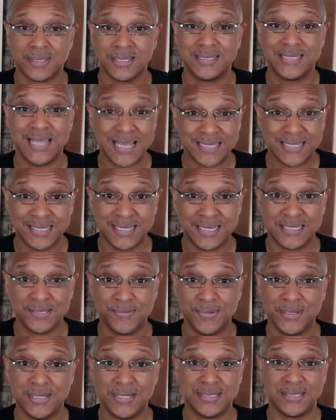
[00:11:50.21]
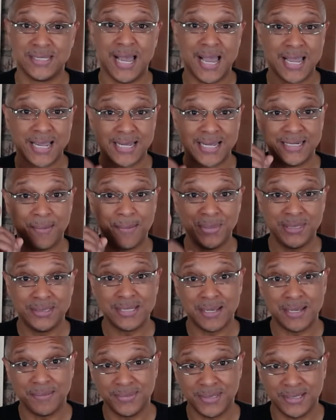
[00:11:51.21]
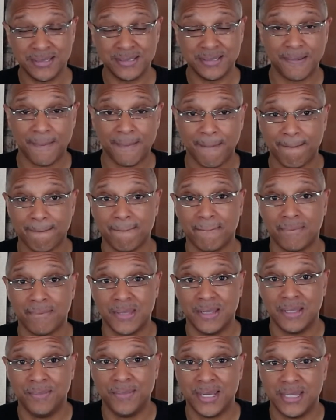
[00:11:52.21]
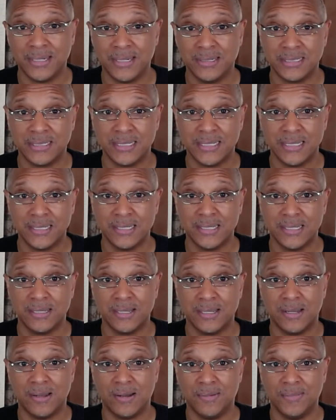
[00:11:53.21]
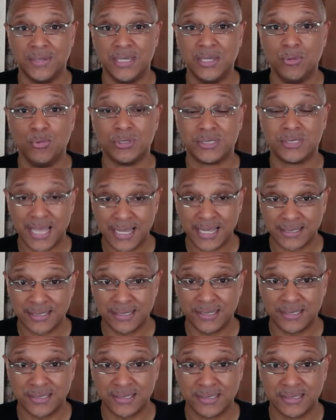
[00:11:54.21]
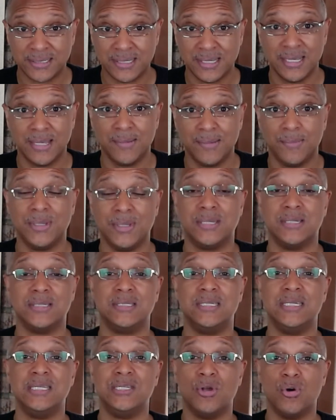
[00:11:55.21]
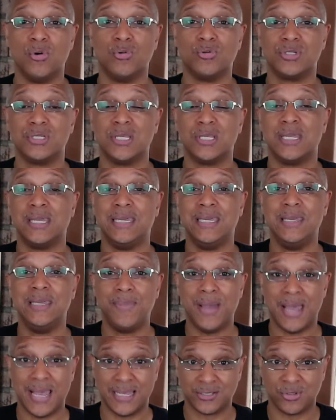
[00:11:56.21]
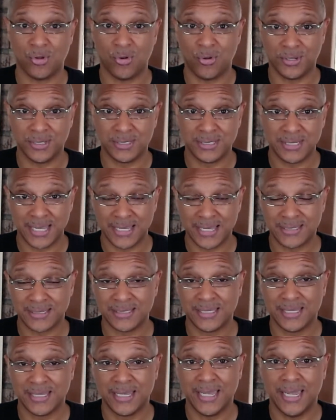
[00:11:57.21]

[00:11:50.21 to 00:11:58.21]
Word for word: Testings because God cannot be tempted. Amen. Um, he would test us because he knows he passed all the tests.